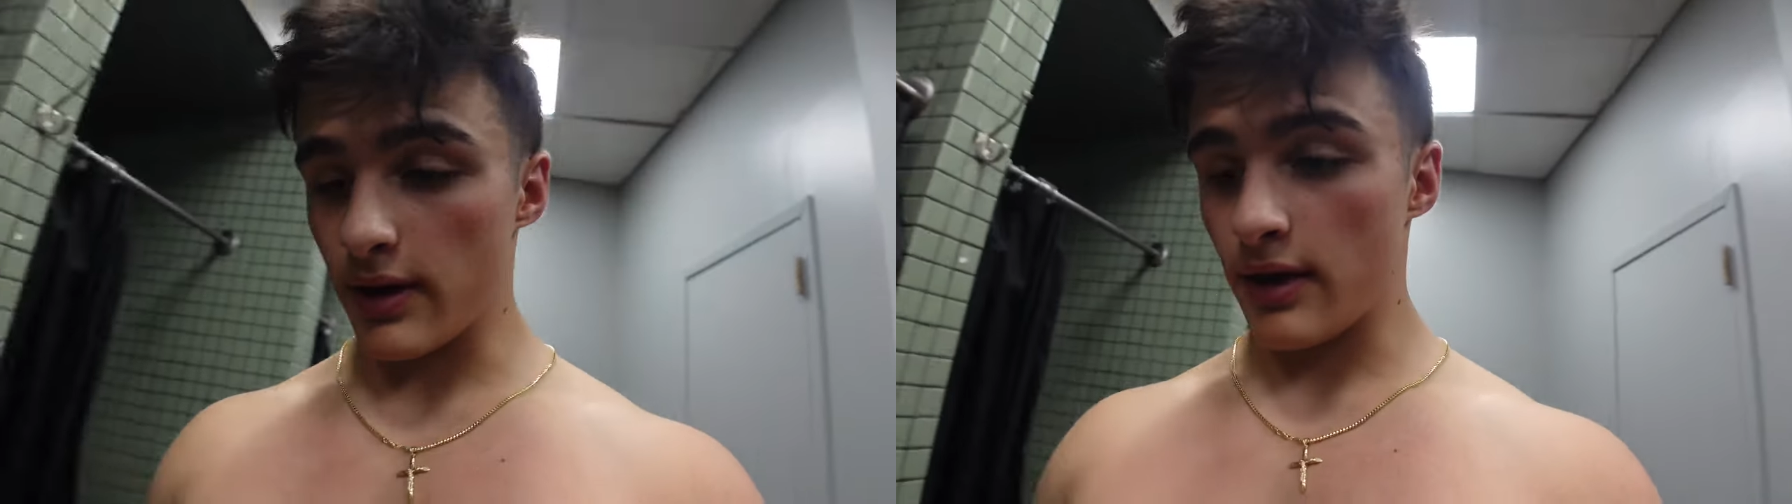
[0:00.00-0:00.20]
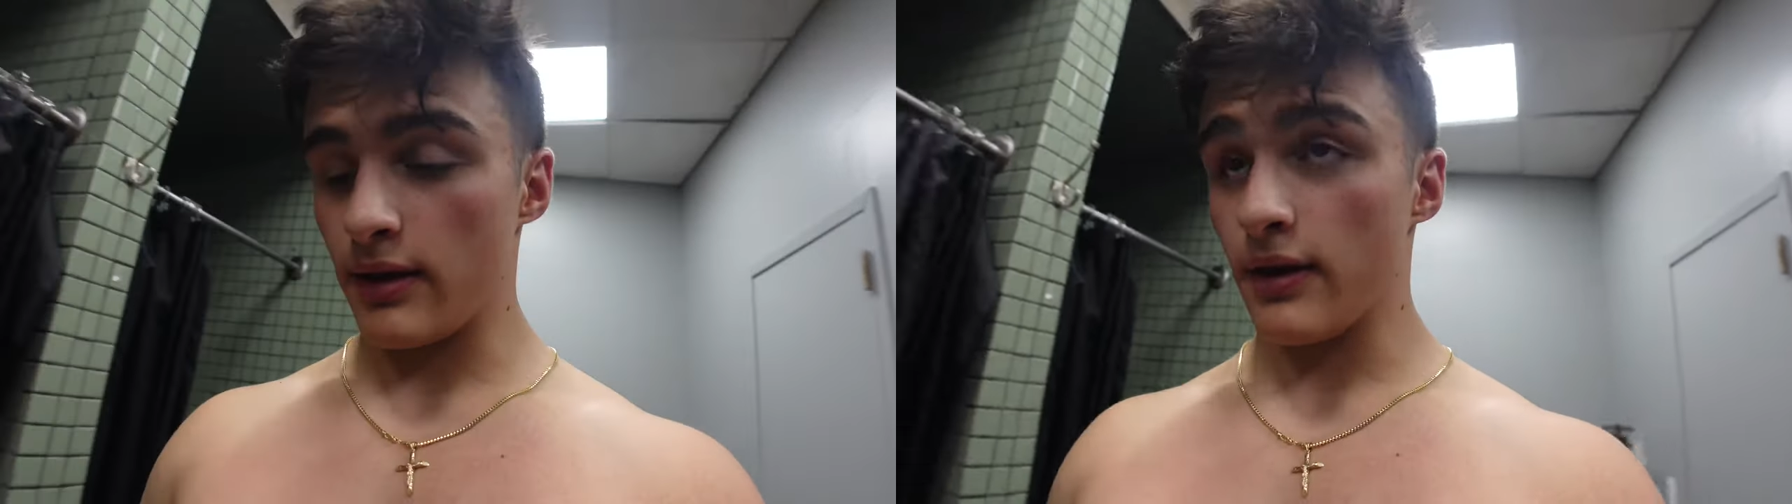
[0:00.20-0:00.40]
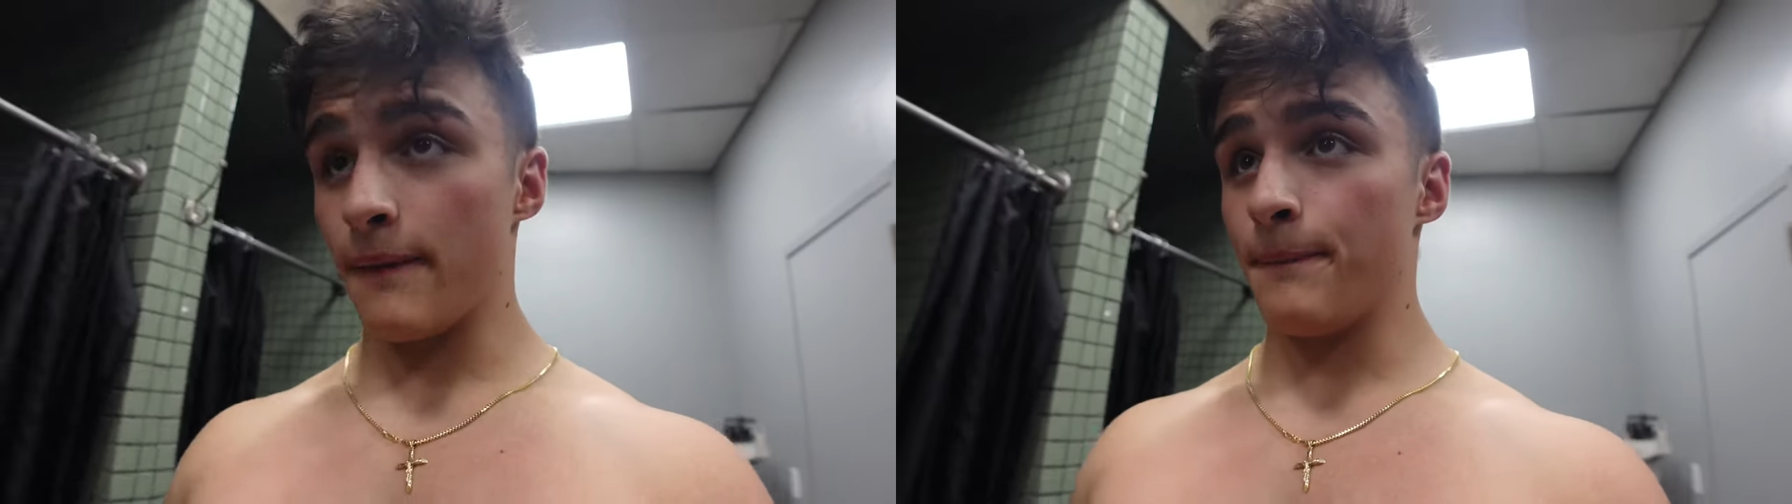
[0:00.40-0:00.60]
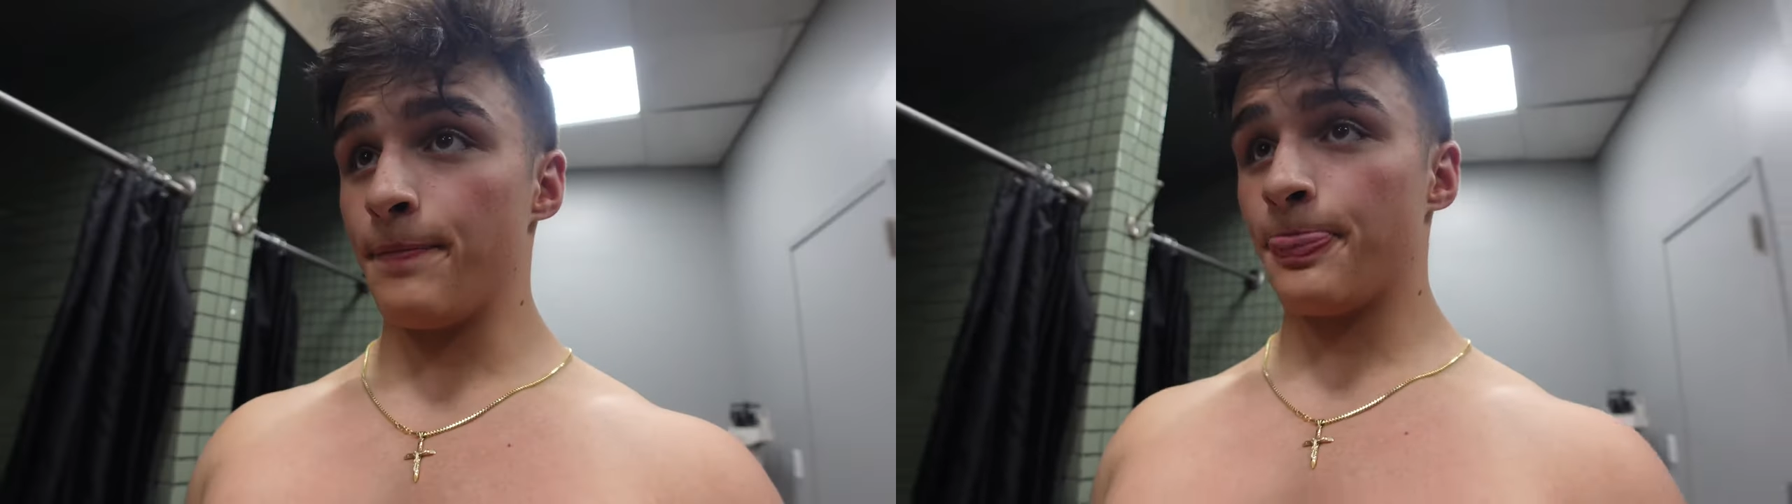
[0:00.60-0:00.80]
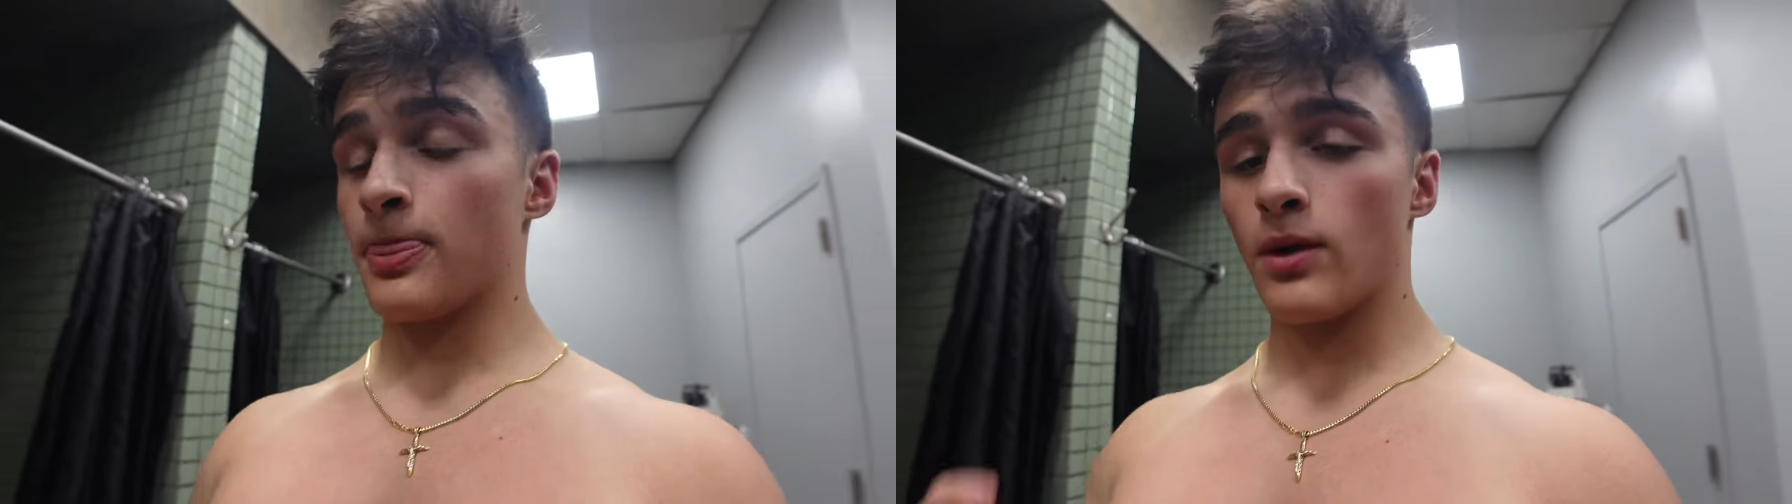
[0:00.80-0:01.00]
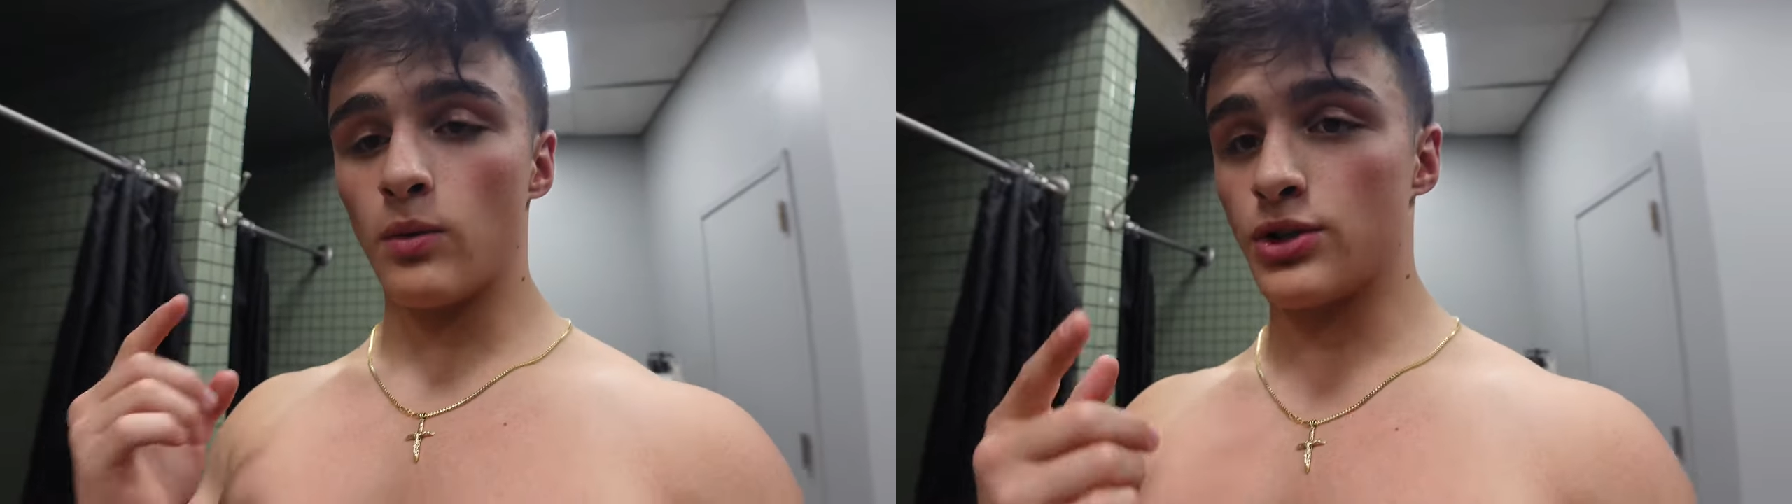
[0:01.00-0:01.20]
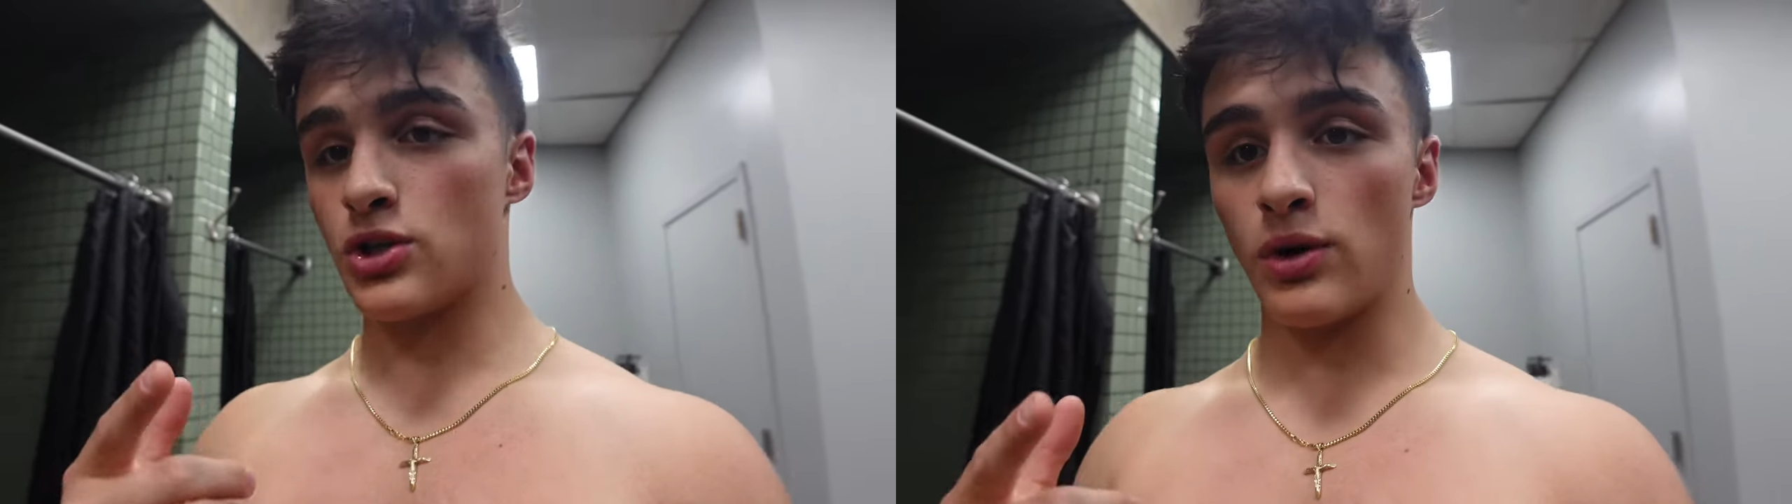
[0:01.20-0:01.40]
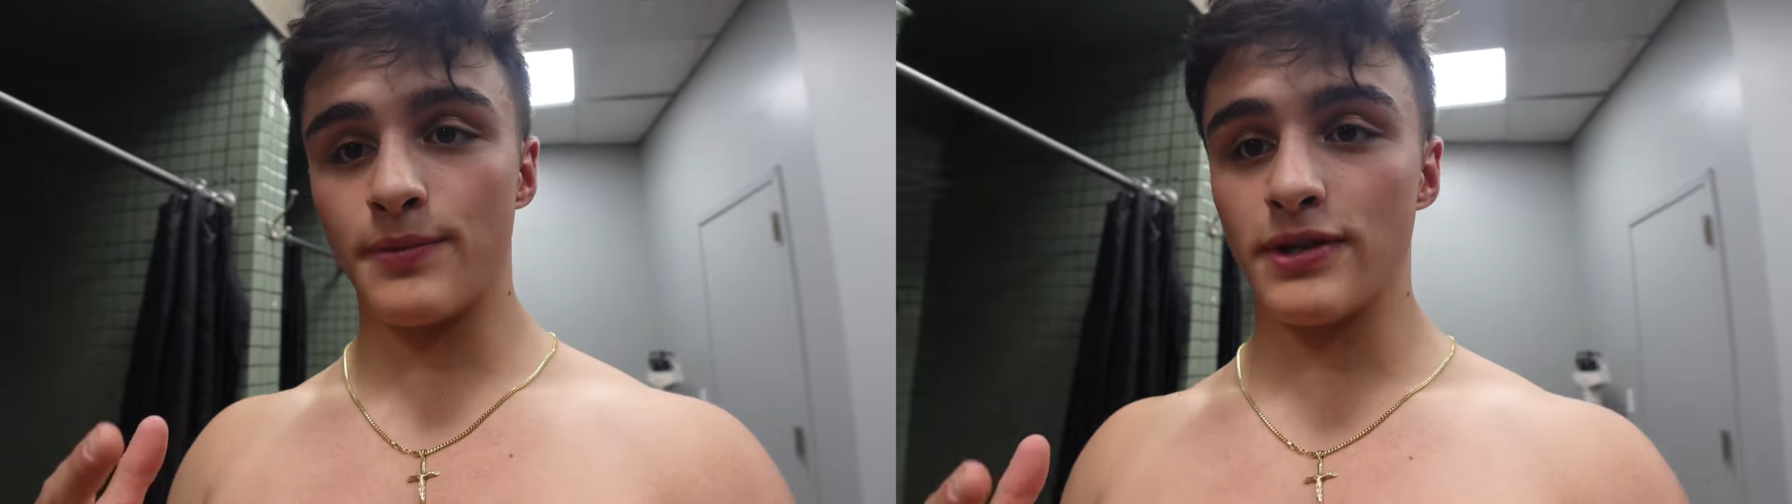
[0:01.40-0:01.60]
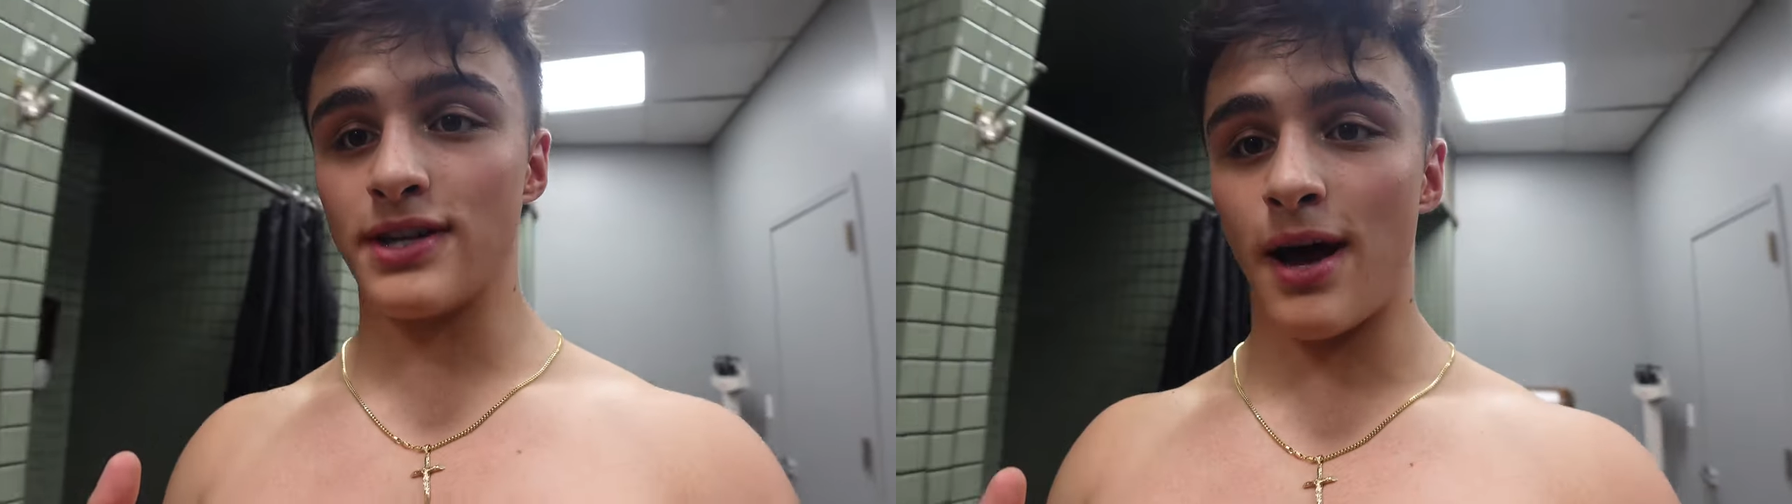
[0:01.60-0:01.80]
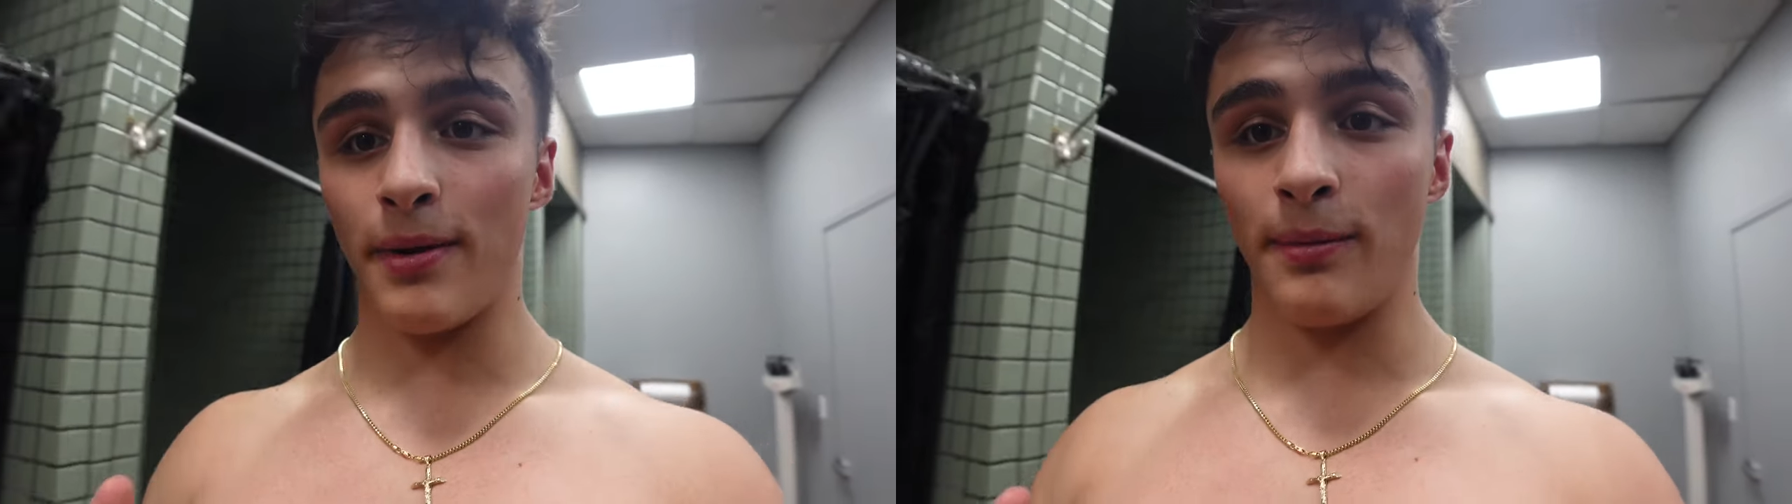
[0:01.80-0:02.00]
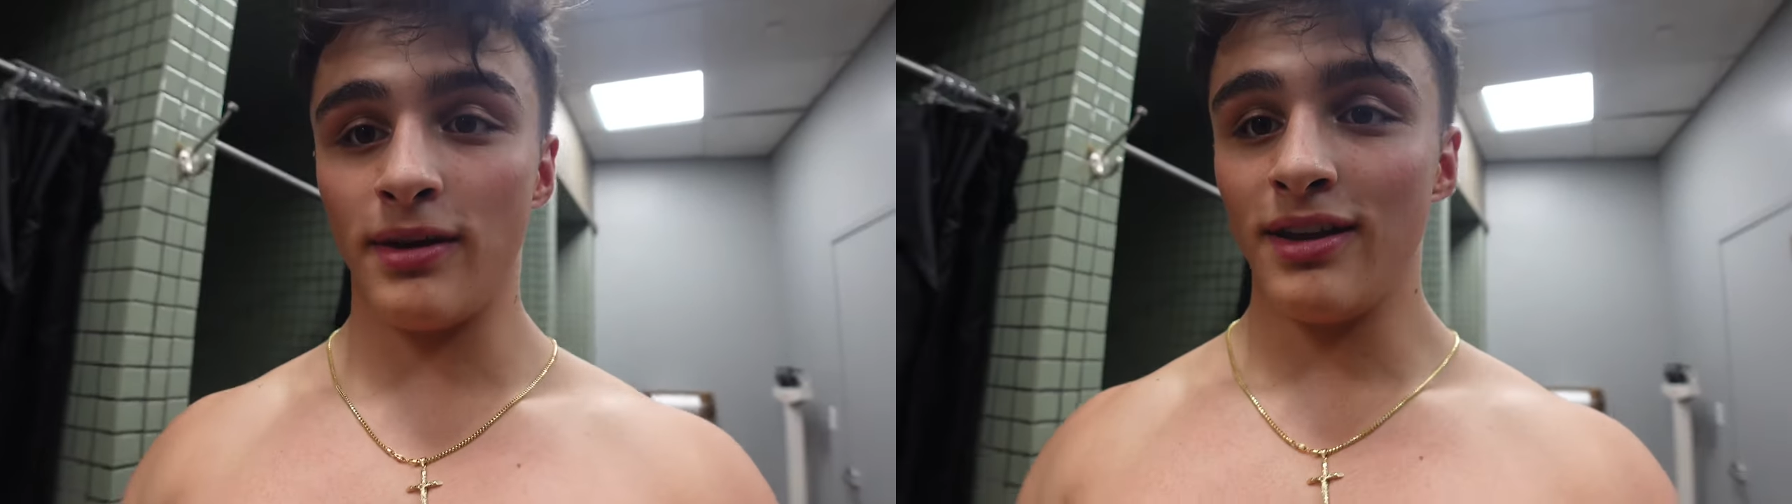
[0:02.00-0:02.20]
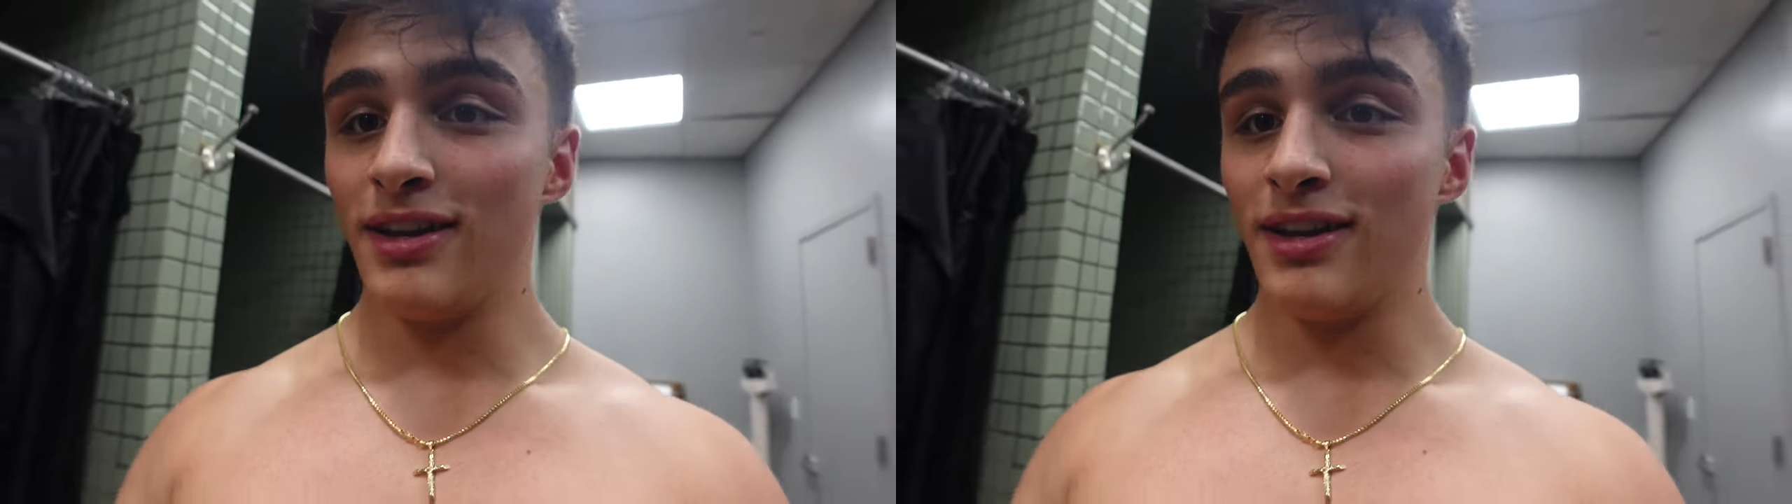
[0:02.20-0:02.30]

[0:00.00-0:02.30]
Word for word: And um, we're just going up to the top, baby.